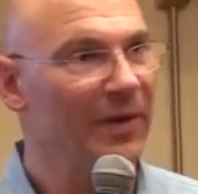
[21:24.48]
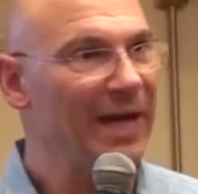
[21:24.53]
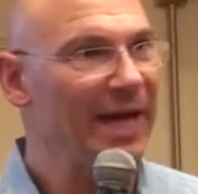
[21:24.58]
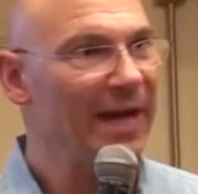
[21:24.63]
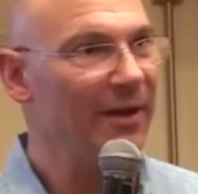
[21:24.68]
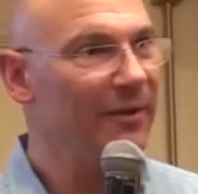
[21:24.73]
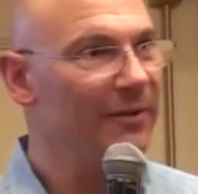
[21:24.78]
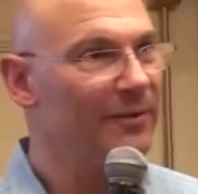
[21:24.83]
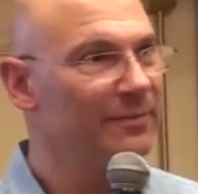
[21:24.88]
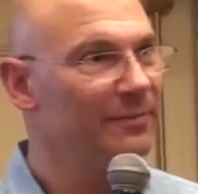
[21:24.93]

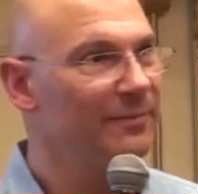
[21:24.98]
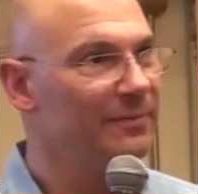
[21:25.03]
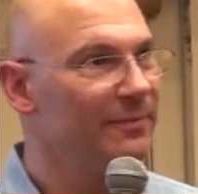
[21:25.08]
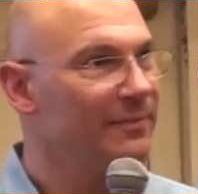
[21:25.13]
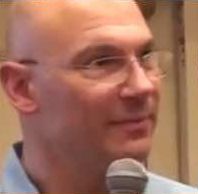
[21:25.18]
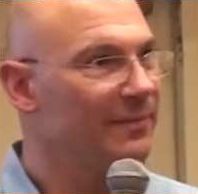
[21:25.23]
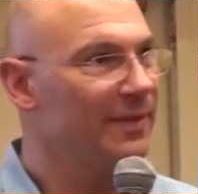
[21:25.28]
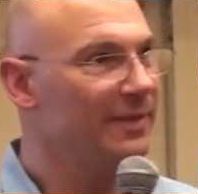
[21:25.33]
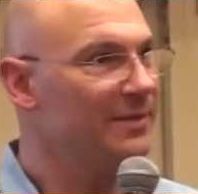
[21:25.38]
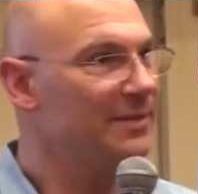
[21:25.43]
wow,
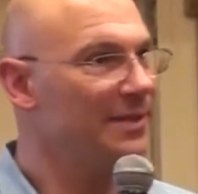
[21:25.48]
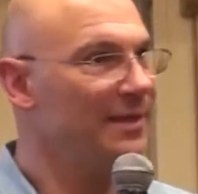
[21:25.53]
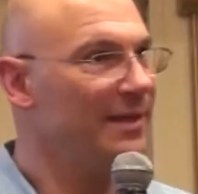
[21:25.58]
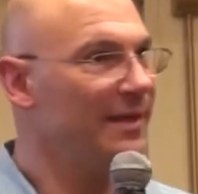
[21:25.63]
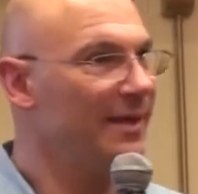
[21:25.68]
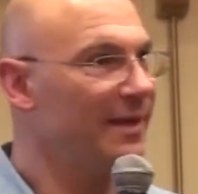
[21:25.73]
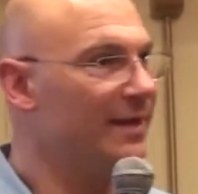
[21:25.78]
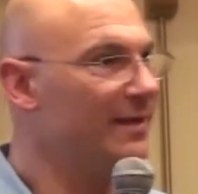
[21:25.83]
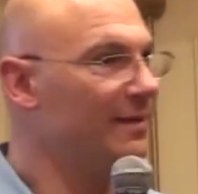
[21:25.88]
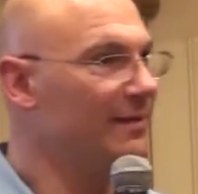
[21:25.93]
there's
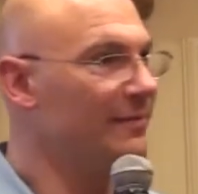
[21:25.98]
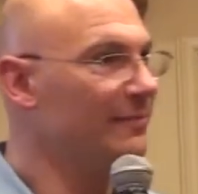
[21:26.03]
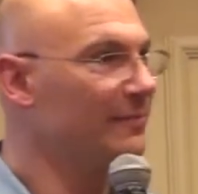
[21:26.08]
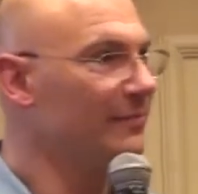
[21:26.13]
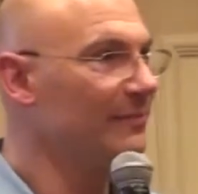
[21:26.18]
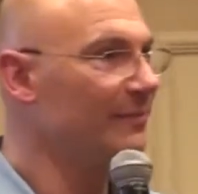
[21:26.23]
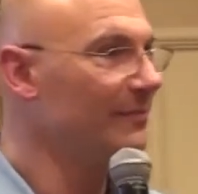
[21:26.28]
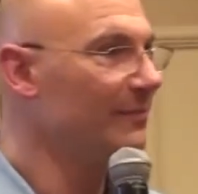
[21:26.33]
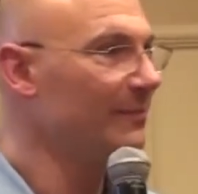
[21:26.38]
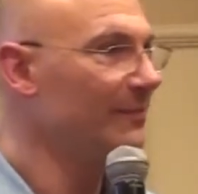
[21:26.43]
like
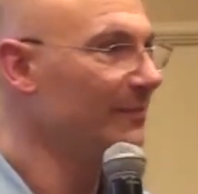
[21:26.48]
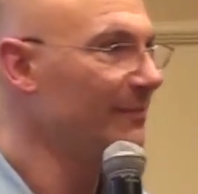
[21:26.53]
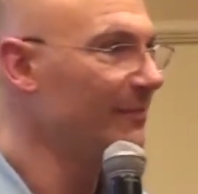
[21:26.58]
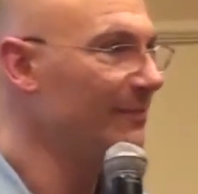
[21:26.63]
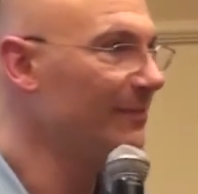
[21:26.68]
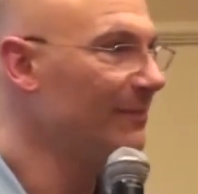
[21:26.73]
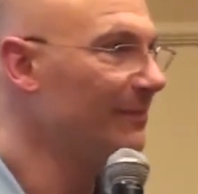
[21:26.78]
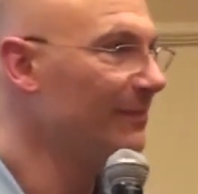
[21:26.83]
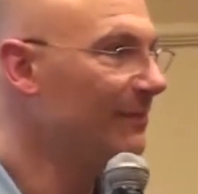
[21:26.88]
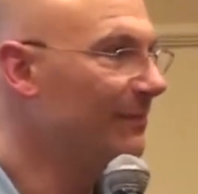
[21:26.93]

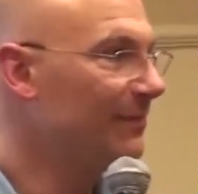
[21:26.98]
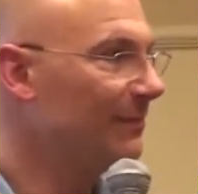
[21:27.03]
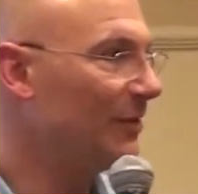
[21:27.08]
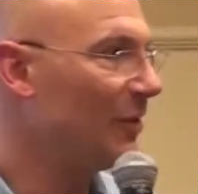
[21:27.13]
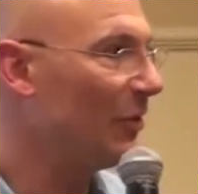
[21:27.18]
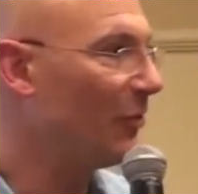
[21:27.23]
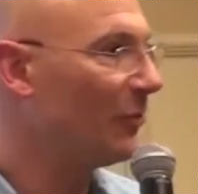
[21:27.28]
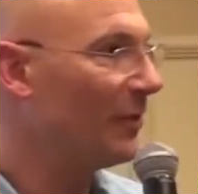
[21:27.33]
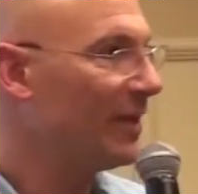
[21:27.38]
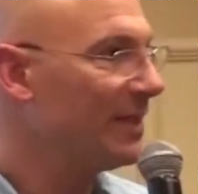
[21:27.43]

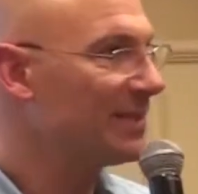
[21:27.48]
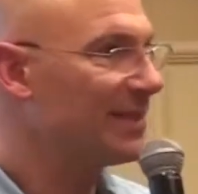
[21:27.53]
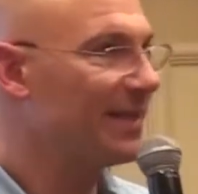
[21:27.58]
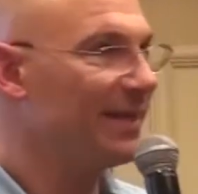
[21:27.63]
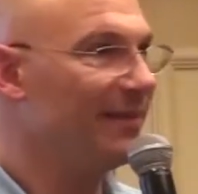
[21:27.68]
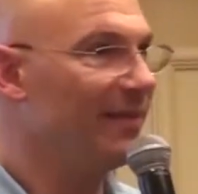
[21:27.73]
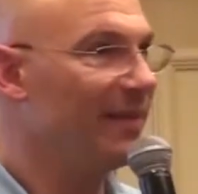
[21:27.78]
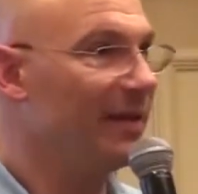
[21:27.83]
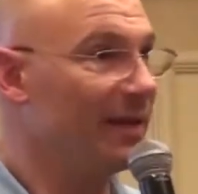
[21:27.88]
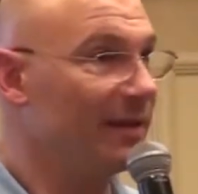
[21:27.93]
no risk
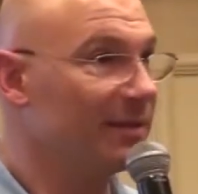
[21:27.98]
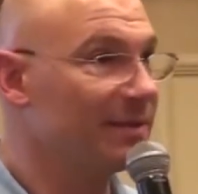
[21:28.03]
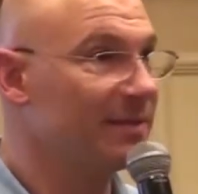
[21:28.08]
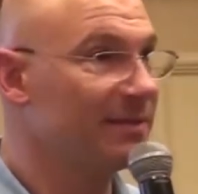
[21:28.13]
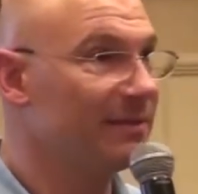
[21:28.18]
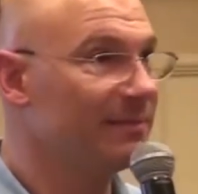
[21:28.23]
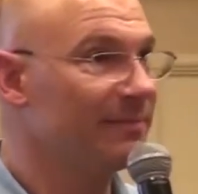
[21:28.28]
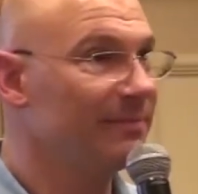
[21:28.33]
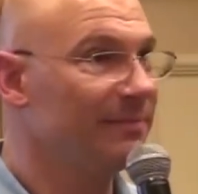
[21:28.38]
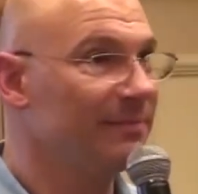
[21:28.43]
in
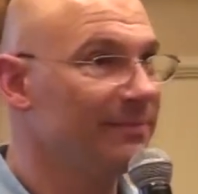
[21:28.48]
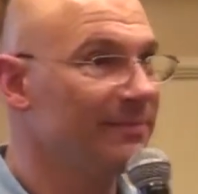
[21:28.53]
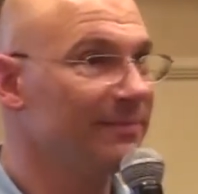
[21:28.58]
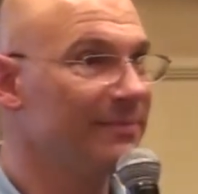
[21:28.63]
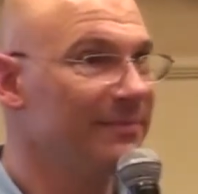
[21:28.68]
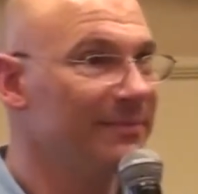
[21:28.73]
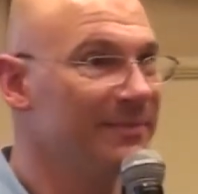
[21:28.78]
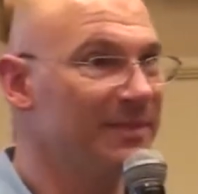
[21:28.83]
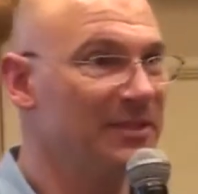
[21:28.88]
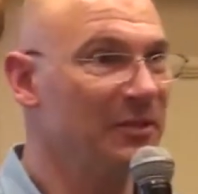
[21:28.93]
this.
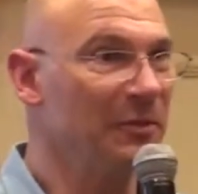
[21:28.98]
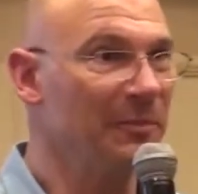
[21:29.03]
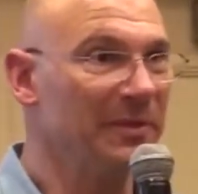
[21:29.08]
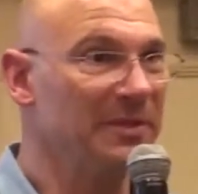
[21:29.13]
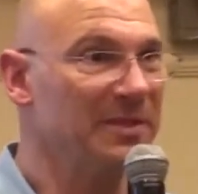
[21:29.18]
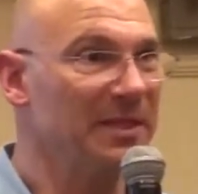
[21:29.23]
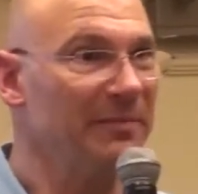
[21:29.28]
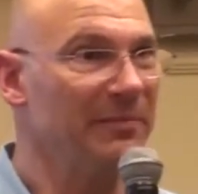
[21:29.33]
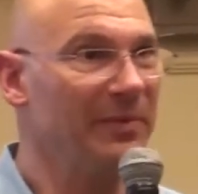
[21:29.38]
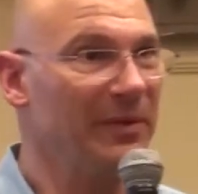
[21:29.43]
Super
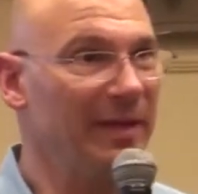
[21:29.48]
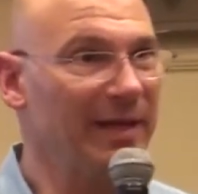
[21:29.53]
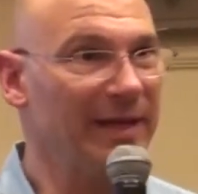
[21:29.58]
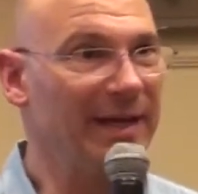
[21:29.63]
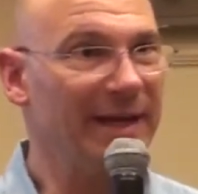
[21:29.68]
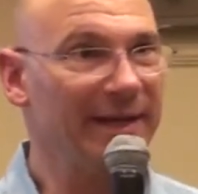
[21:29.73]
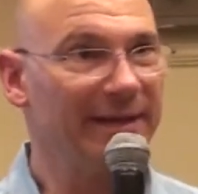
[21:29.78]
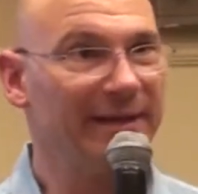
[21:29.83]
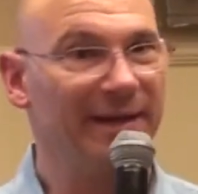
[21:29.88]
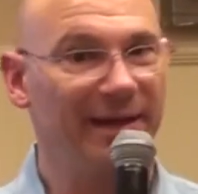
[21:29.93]
simple. I
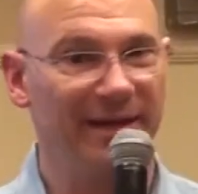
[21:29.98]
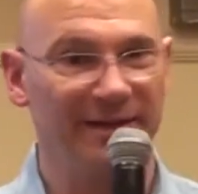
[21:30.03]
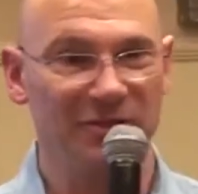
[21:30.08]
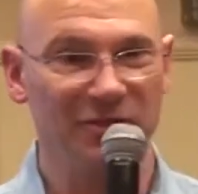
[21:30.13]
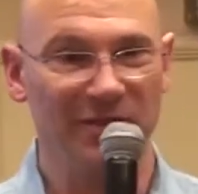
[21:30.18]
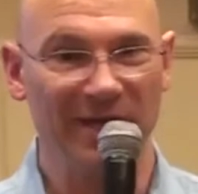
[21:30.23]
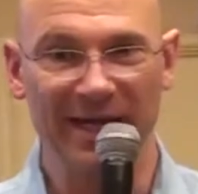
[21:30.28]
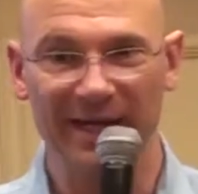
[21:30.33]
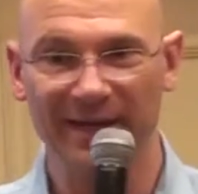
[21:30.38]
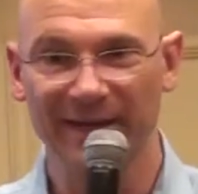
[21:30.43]
got a
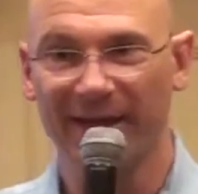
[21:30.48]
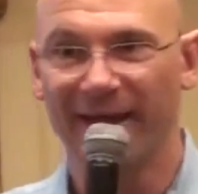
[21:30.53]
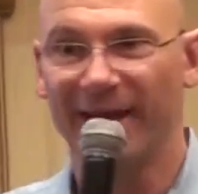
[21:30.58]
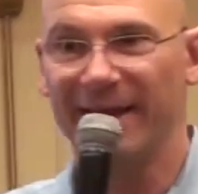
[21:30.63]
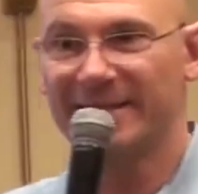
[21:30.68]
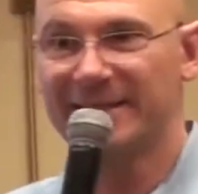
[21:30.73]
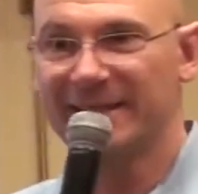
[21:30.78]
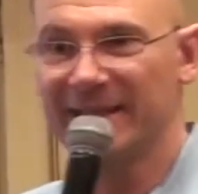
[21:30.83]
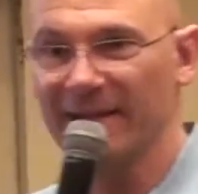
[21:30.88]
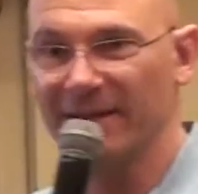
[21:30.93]
contract,
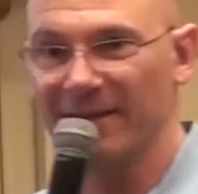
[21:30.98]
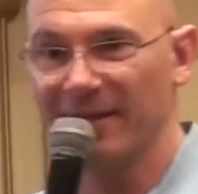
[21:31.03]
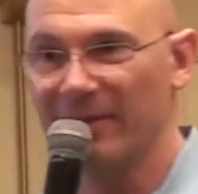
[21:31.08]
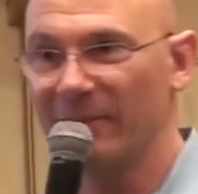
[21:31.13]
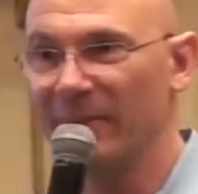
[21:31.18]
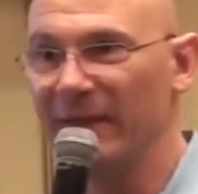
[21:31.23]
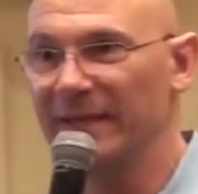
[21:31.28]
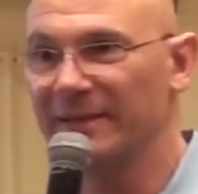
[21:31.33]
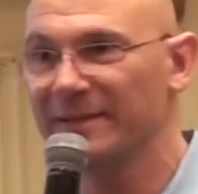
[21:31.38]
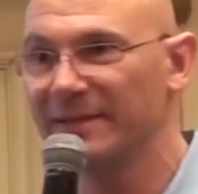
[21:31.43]
I sell
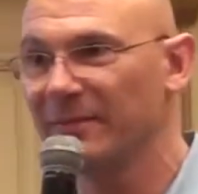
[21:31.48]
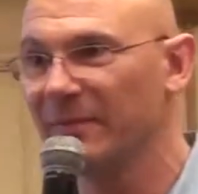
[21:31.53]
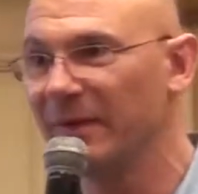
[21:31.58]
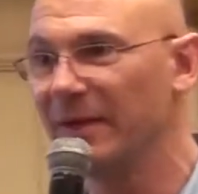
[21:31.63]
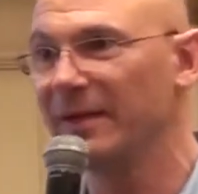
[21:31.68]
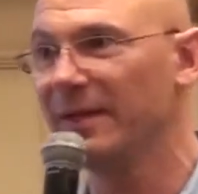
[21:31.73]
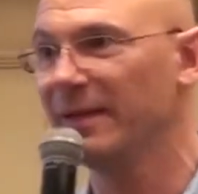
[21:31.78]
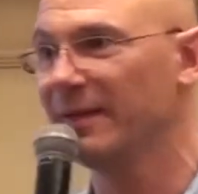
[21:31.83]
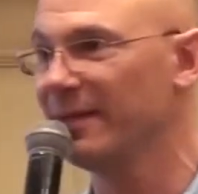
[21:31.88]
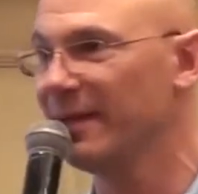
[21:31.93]
it, make some
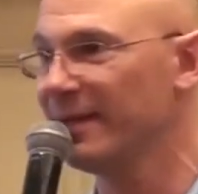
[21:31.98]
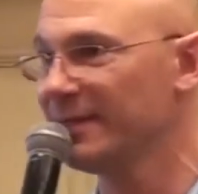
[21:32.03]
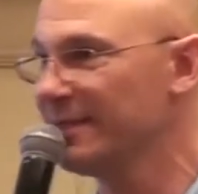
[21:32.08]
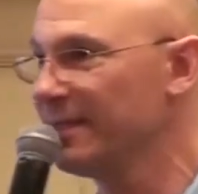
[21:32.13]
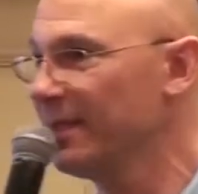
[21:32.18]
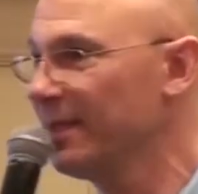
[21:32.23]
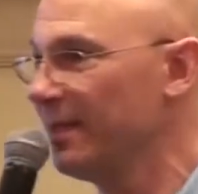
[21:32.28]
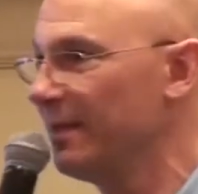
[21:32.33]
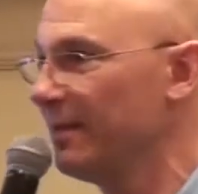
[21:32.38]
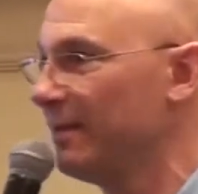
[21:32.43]
money, and that's
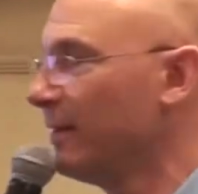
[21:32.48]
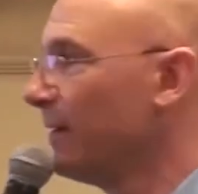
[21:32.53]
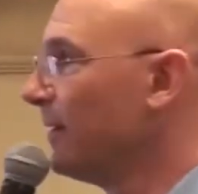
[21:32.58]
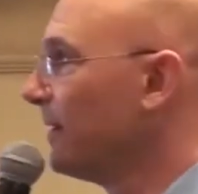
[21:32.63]
it.